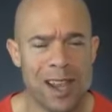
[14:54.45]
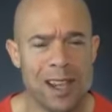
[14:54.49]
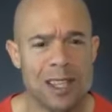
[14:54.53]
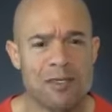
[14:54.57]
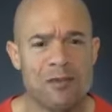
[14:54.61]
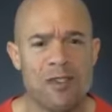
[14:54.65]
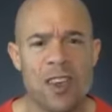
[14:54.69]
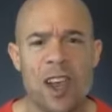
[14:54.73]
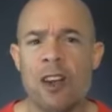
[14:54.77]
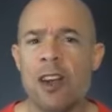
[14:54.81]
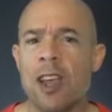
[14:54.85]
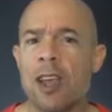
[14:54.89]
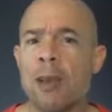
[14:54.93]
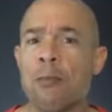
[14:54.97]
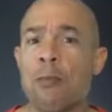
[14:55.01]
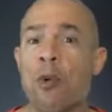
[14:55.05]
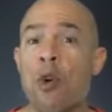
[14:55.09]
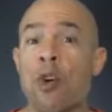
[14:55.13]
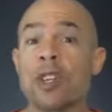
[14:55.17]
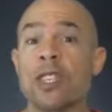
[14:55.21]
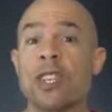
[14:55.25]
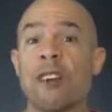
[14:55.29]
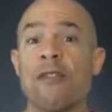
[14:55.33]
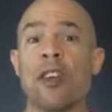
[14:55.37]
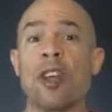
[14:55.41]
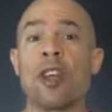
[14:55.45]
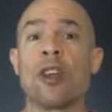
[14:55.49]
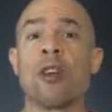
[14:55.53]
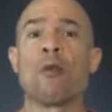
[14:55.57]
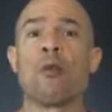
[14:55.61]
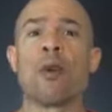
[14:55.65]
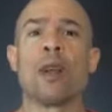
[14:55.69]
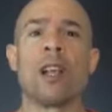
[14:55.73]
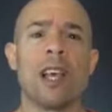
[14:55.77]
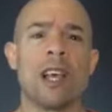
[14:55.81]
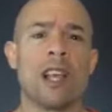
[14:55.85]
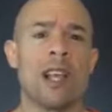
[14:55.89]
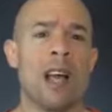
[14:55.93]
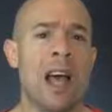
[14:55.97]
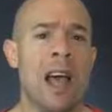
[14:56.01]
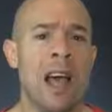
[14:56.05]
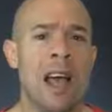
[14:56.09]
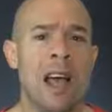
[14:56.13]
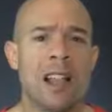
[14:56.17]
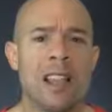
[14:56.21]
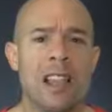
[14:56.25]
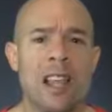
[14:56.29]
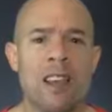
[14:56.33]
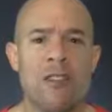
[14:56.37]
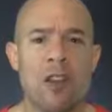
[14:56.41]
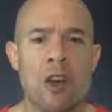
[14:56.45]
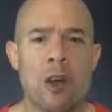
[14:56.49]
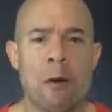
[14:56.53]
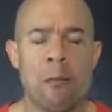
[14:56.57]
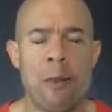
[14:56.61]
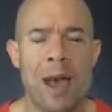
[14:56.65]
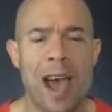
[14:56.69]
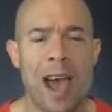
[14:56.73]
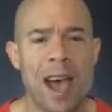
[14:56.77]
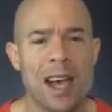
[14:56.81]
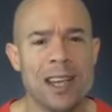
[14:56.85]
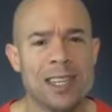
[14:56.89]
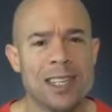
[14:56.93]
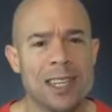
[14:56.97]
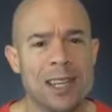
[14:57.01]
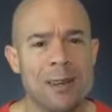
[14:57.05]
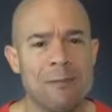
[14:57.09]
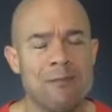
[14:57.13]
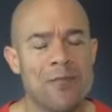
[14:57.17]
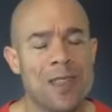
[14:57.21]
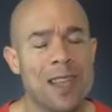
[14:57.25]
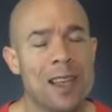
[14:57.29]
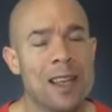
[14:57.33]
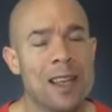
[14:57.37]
It's very important if you're going to really live your passion.